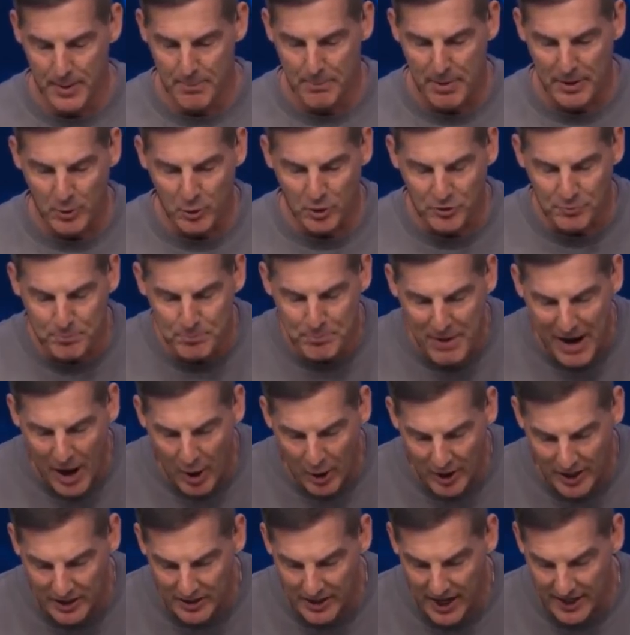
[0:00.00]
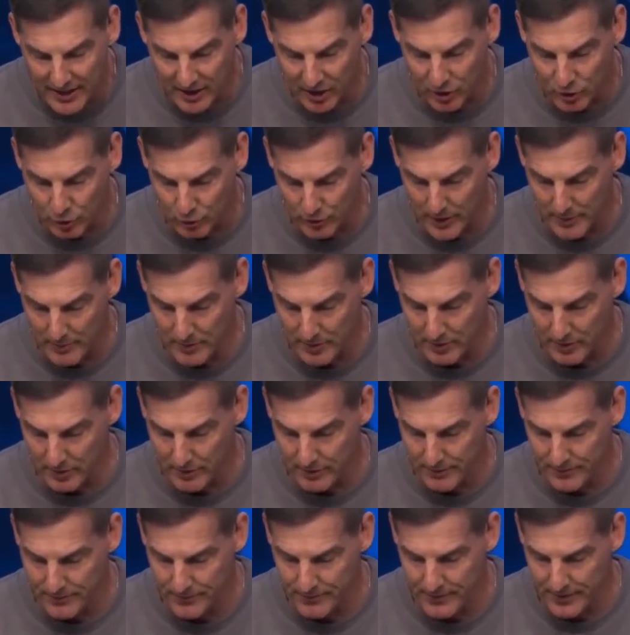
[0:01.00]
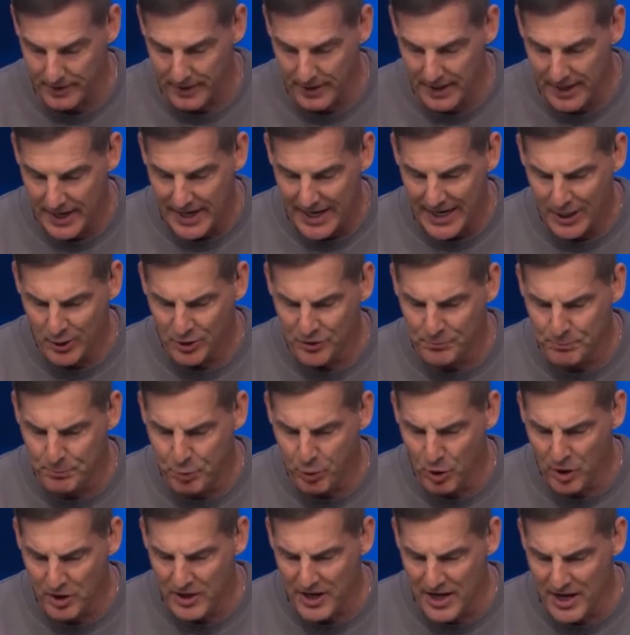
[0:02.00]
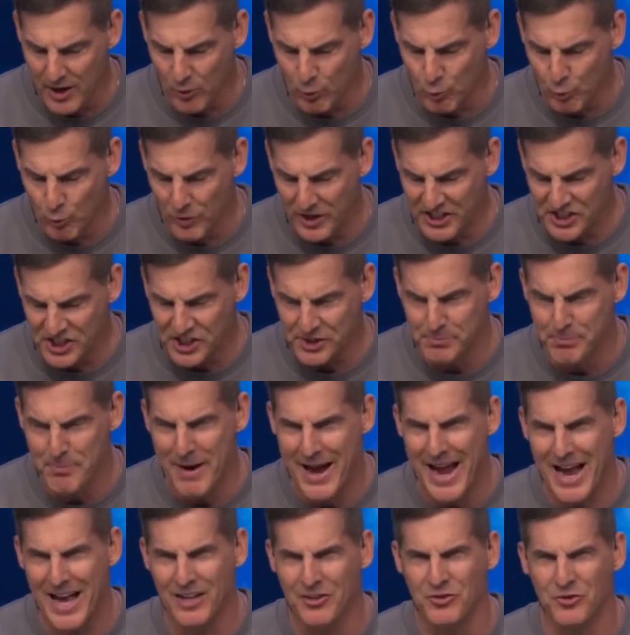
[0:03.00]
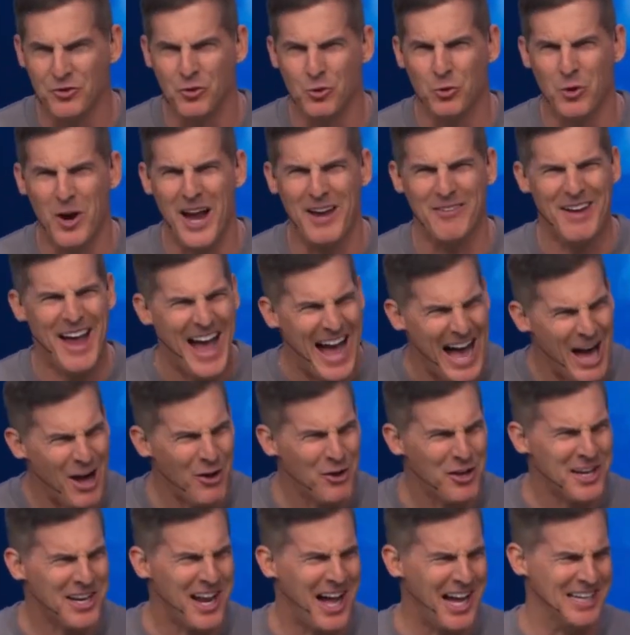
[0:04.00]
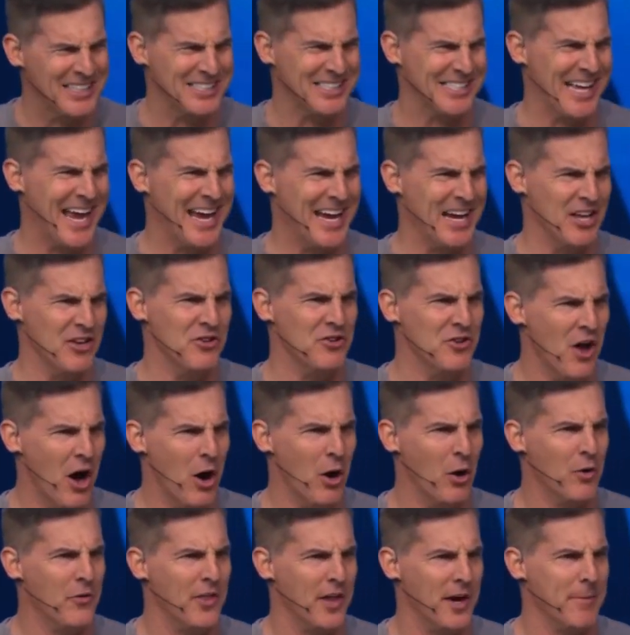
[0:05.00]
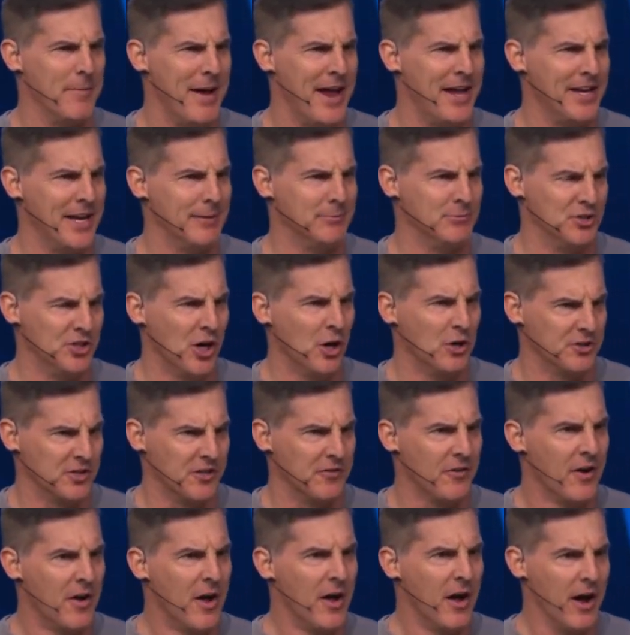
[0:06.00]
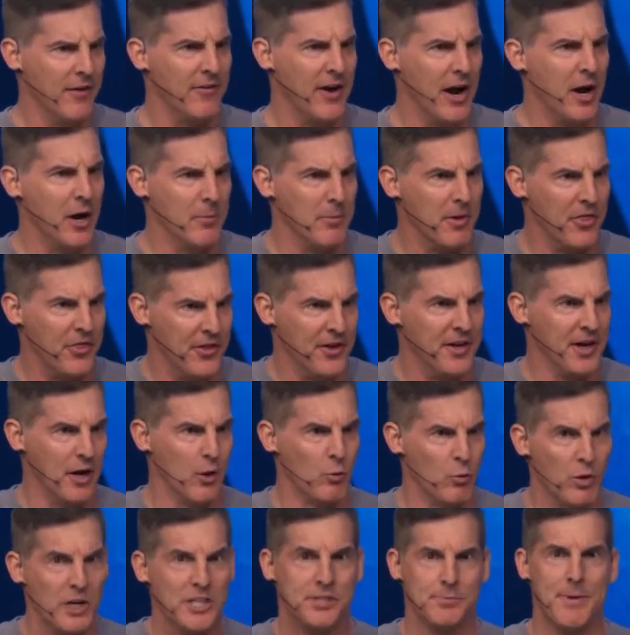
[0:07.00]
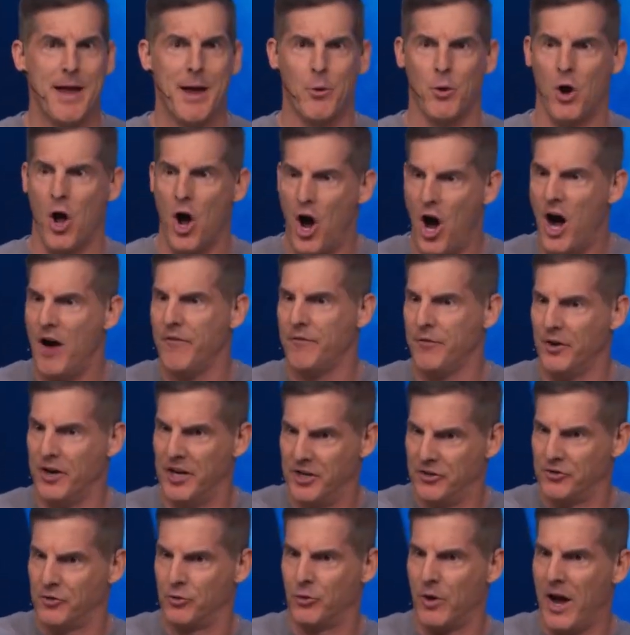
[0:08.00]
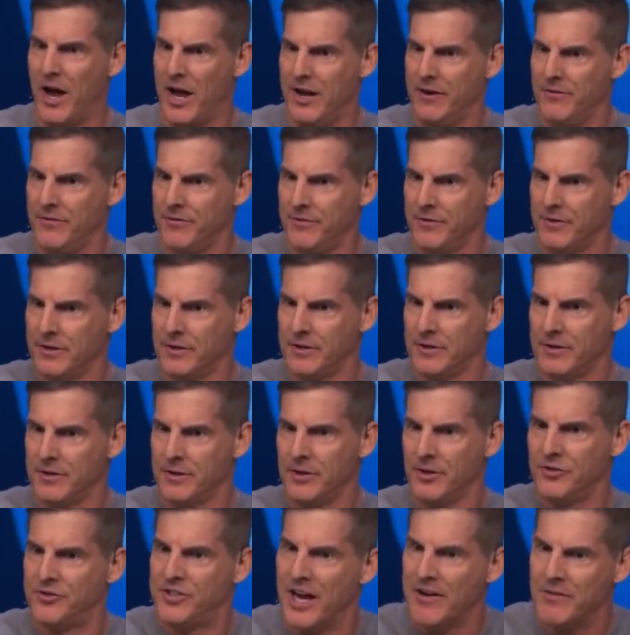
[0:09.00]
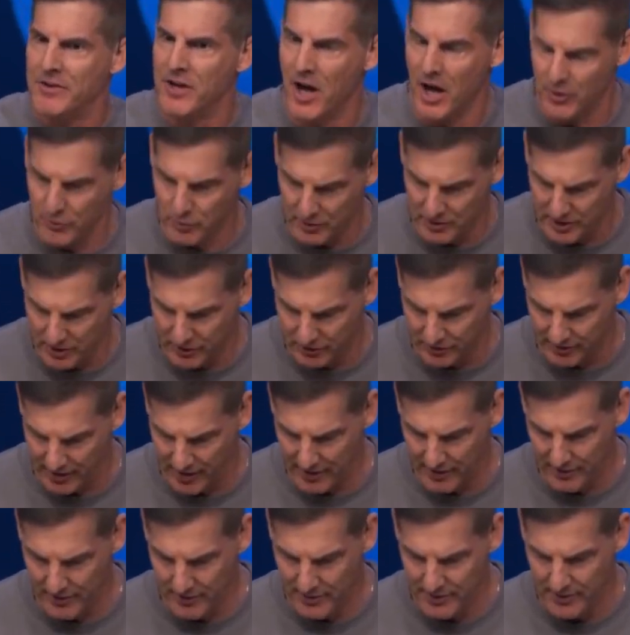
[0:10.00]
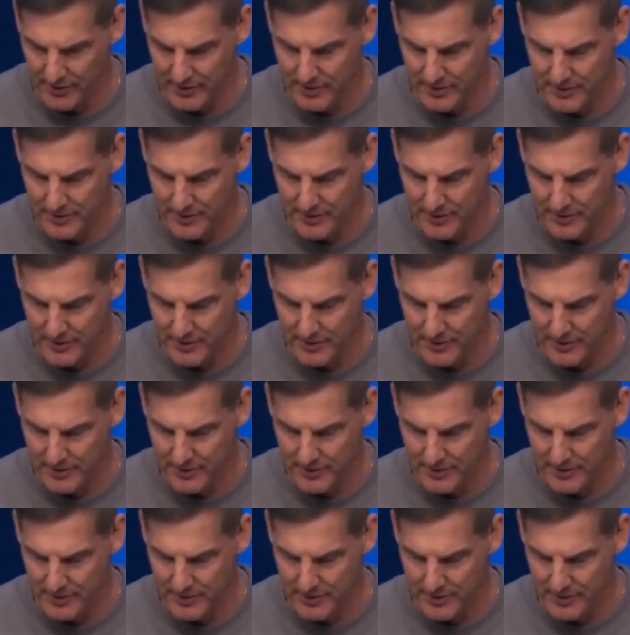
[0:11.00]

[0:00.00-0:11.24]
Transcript: But he was buried like a criminal. He was put in a rich man's grave. How did Isaiah know that a man named Joseph of Arimathea, a rich man, would offer his grave 700 years later?